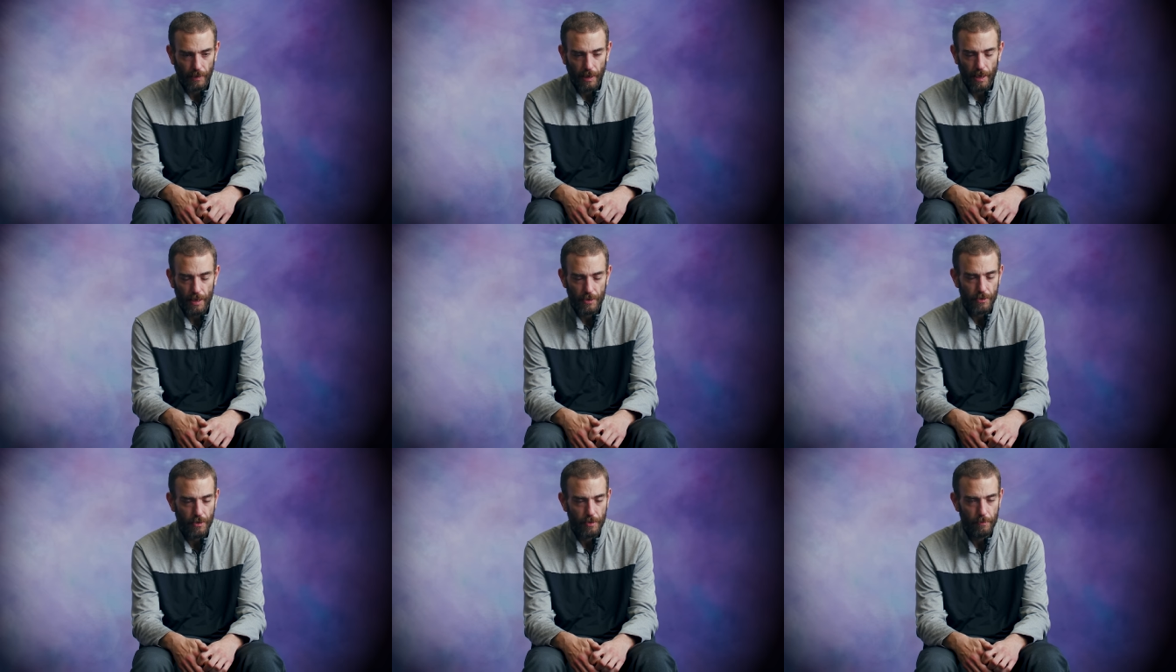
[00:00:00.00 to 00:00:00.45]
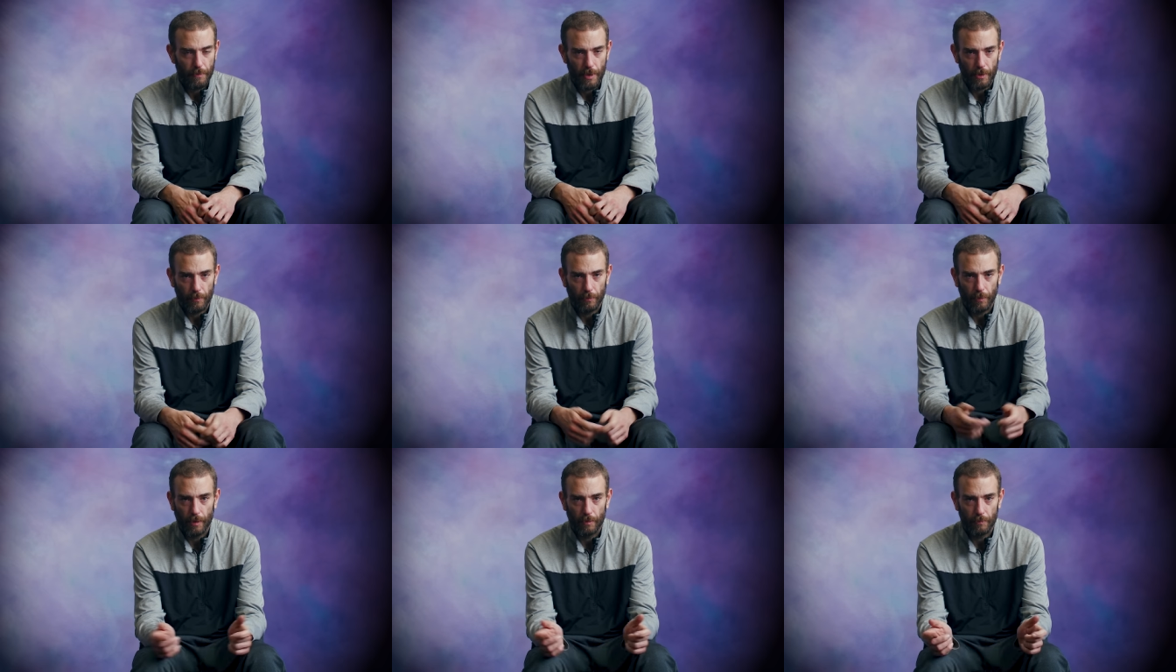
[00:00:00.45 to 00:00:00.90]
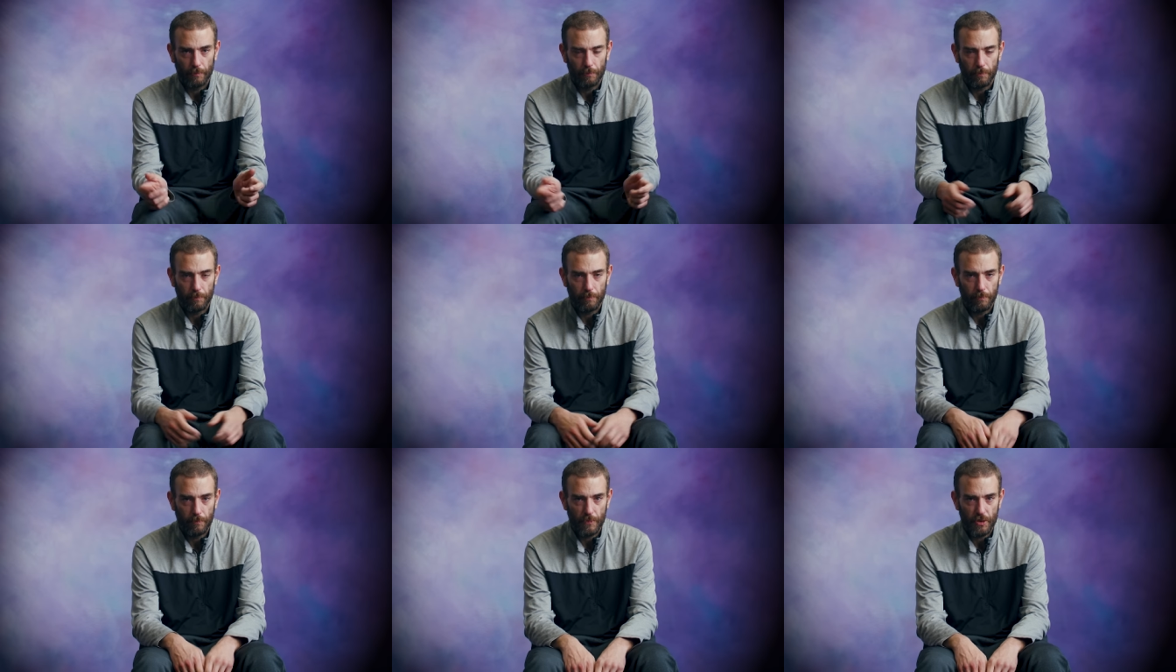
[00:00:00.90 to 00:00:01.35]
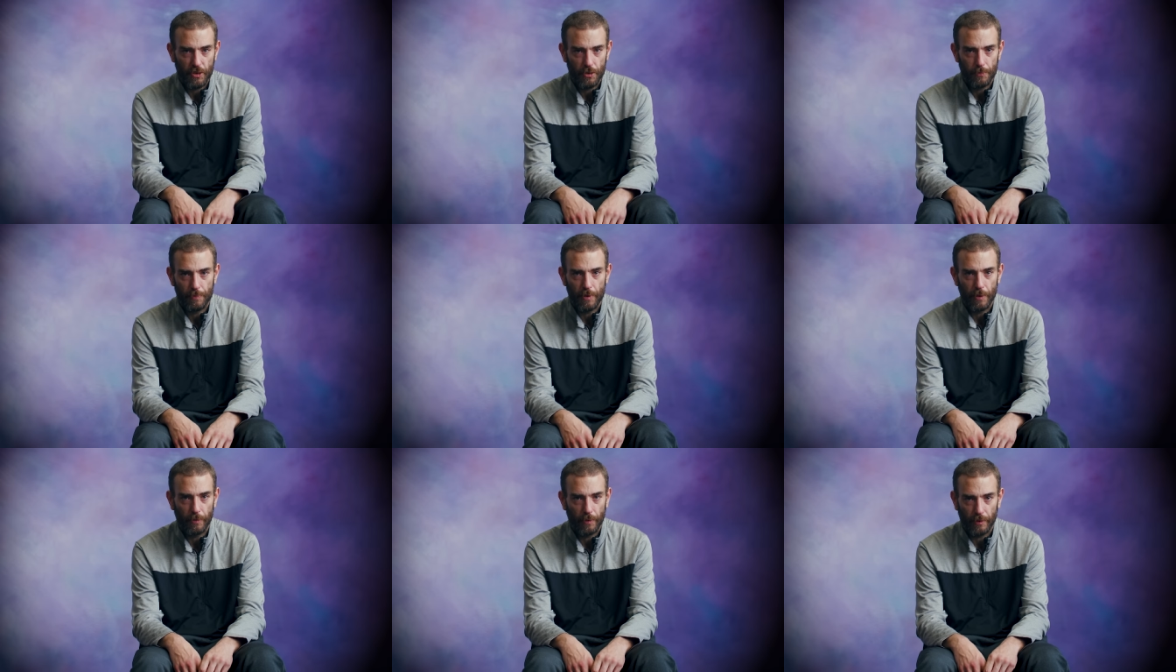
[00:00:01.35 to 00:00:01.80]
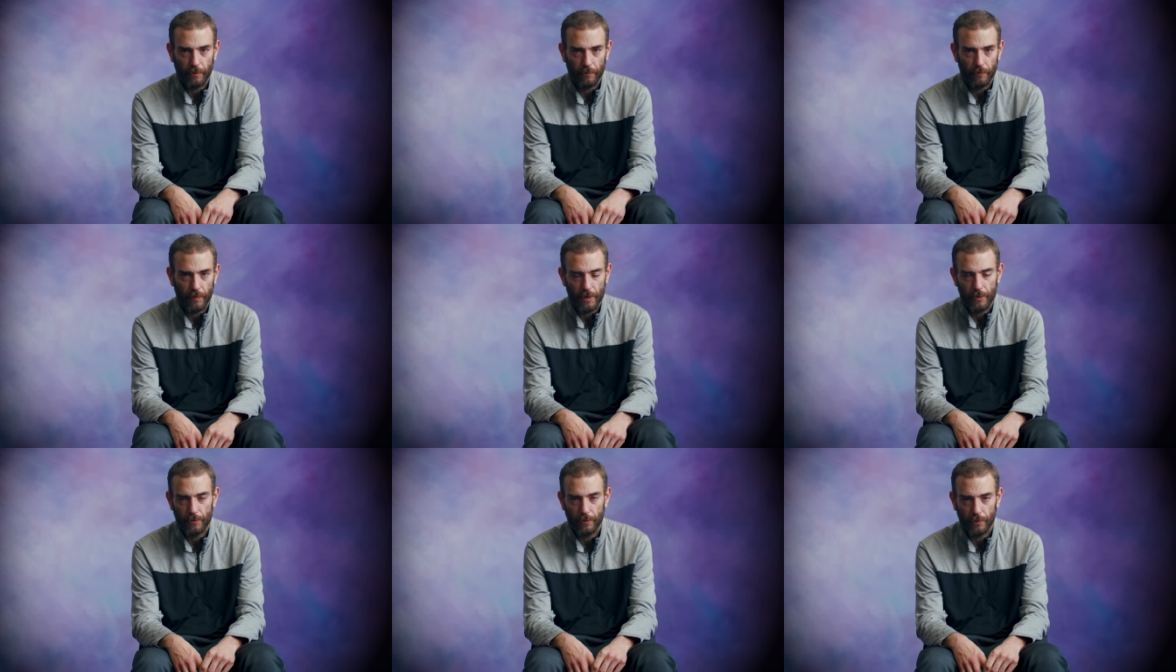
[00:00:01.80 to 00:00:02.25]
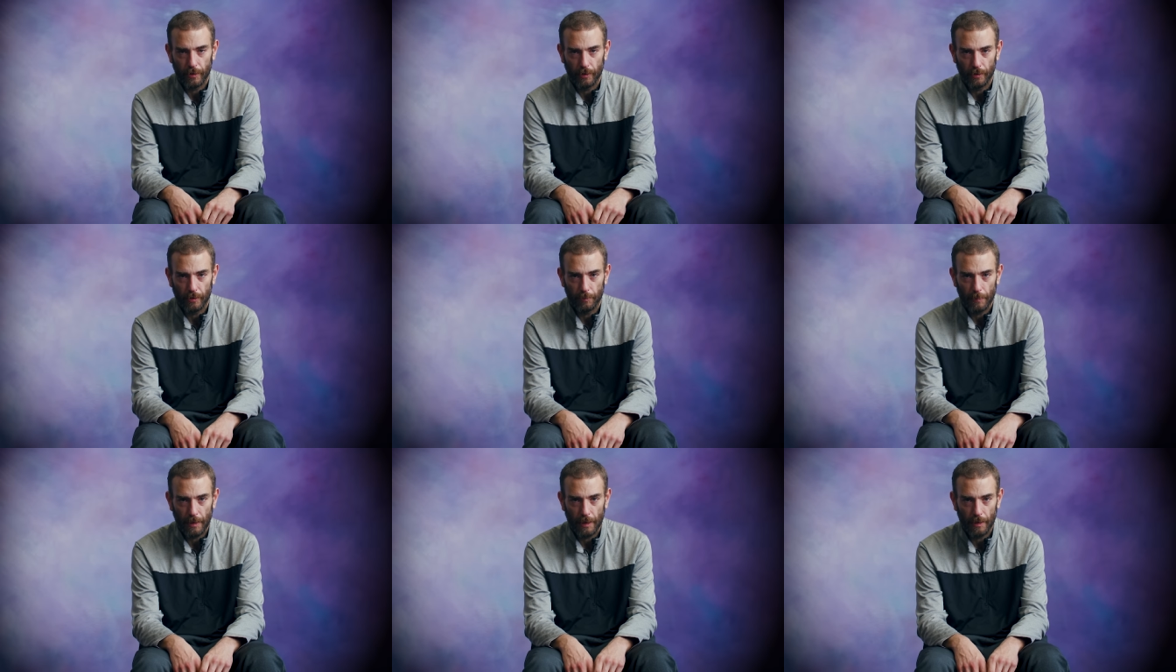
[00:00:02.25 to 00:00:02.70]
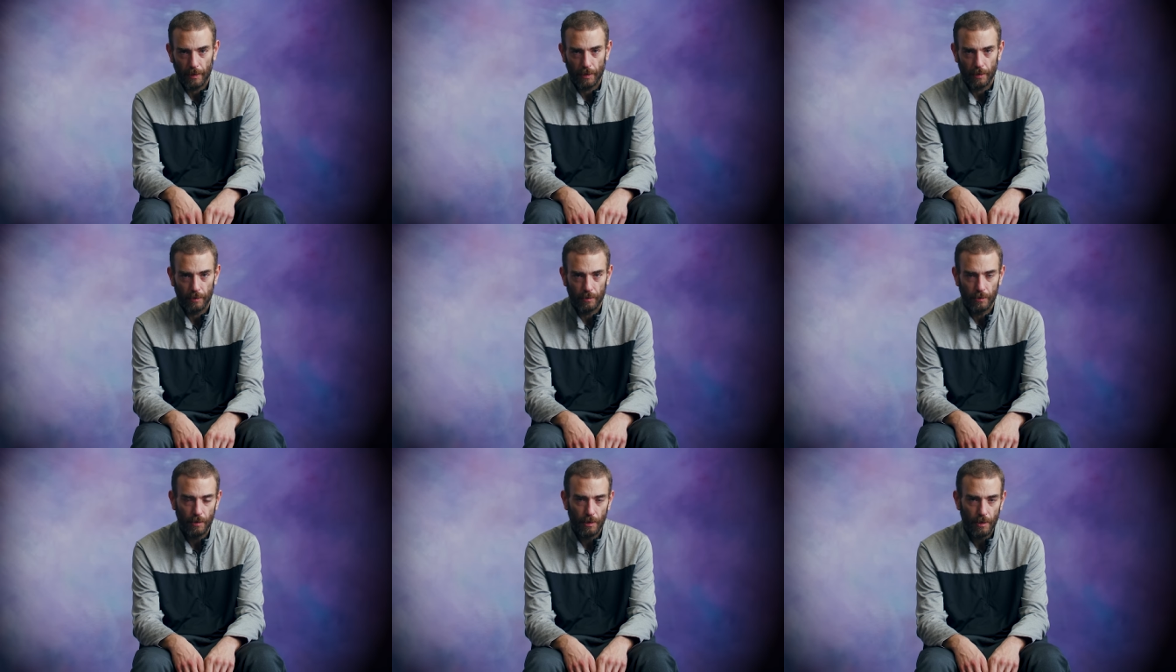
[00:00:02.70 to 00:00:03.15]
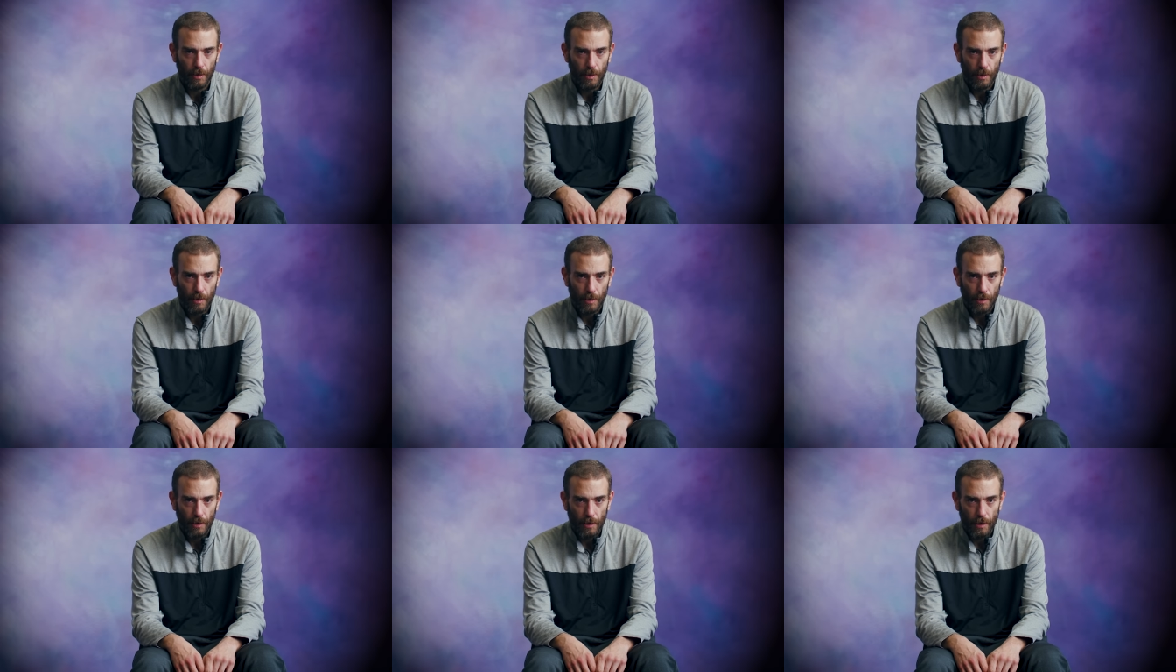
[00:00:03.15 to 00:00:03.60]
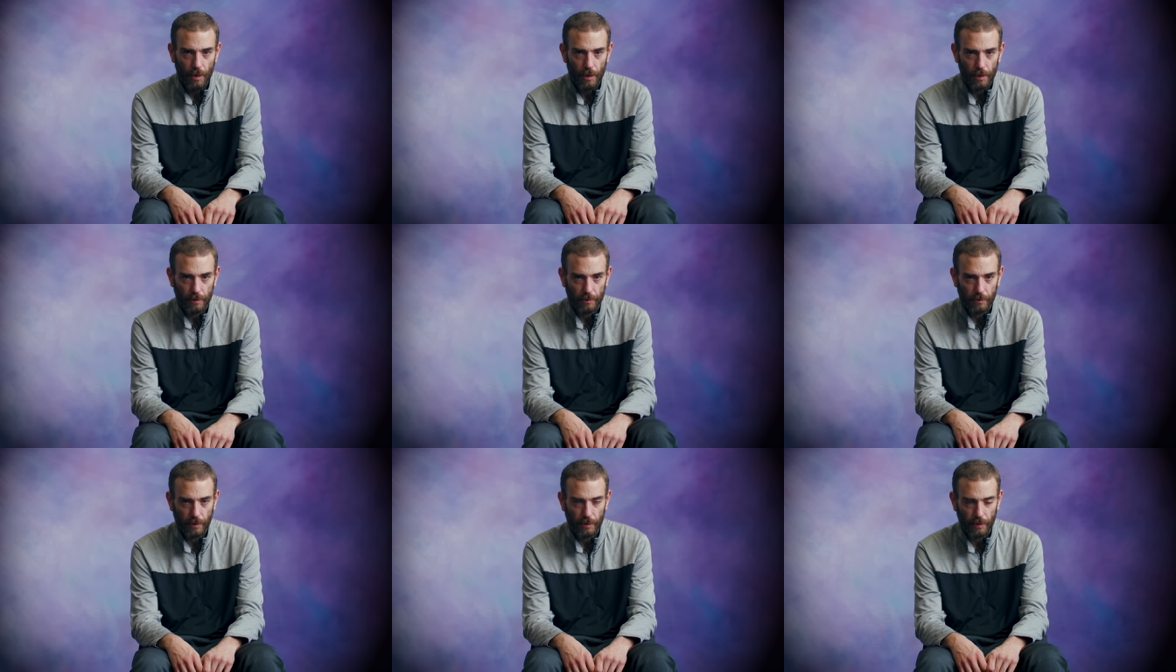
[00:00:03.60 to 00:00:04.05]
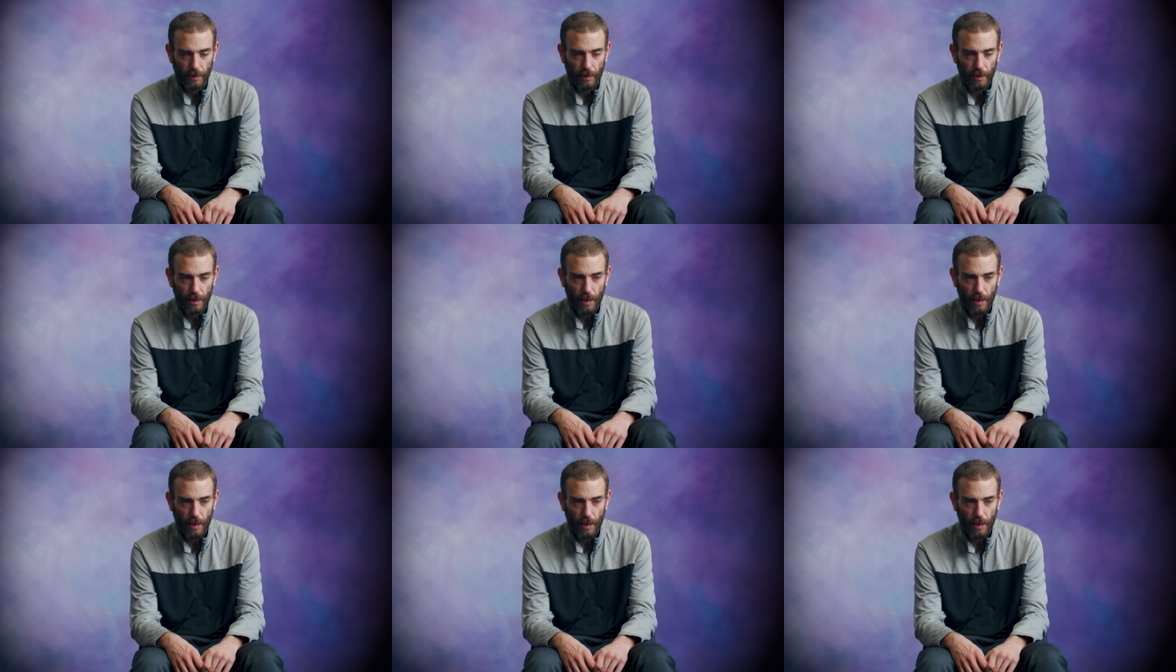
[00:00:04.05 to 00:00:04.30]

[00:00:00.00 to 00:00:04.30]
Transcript: I should be the one spewing vitriol about her. And it's like